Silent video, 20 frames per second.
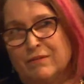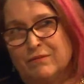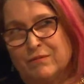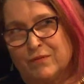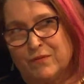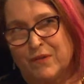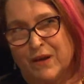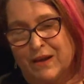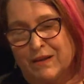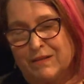
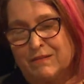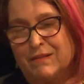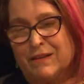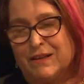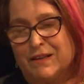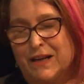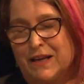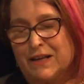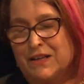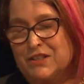that
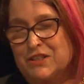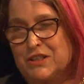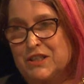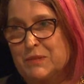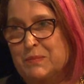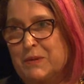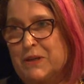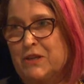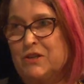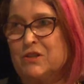analogy has
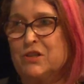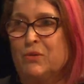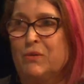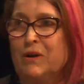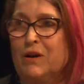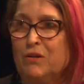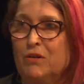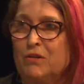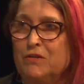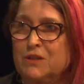been used
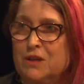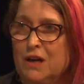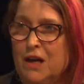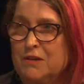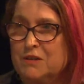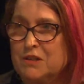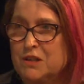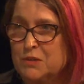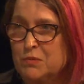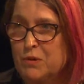quite a lot of
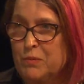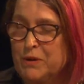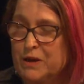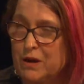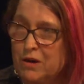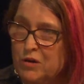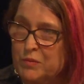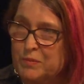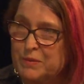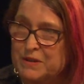times, because when we
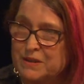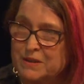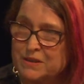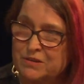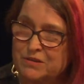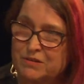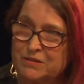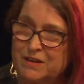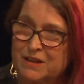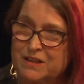opened in
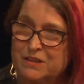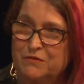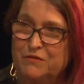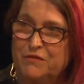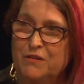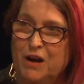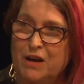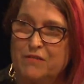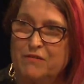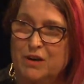
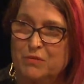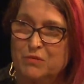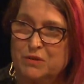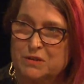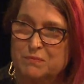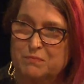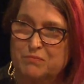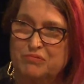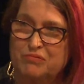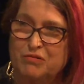2005, I
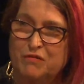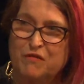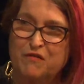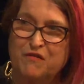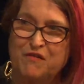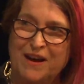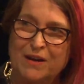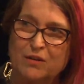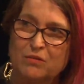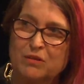was
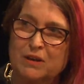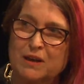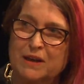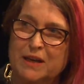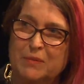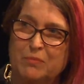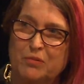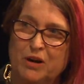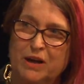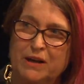
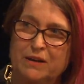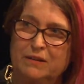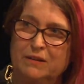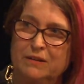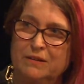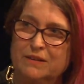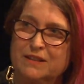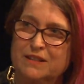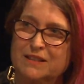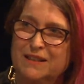profoundly
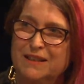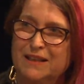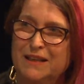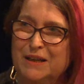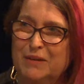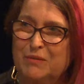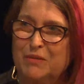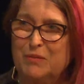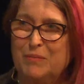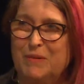pregnant
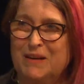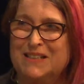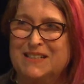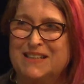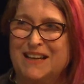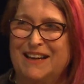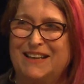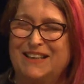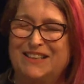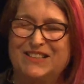with my
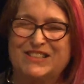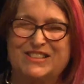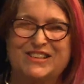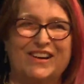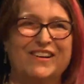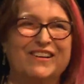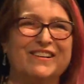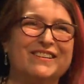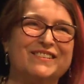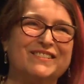second
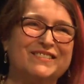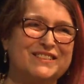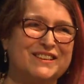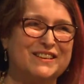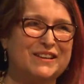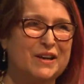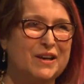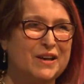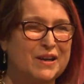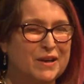child,
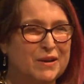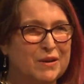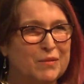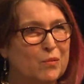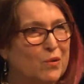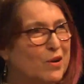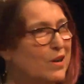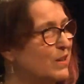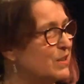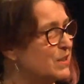and
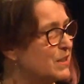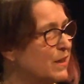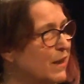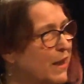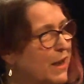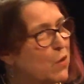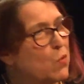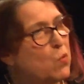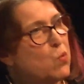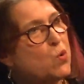words
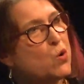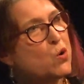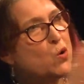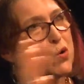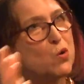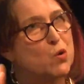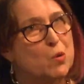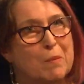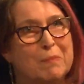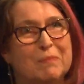like
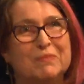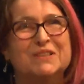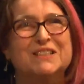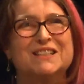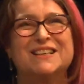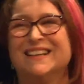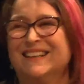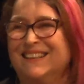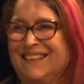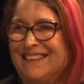
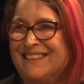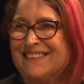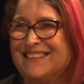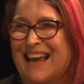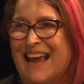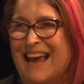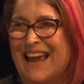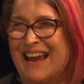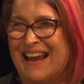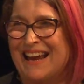wombs and
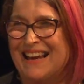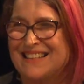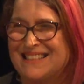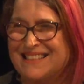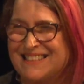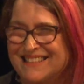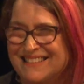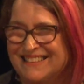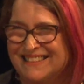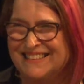
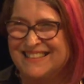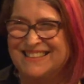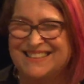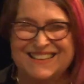eggs and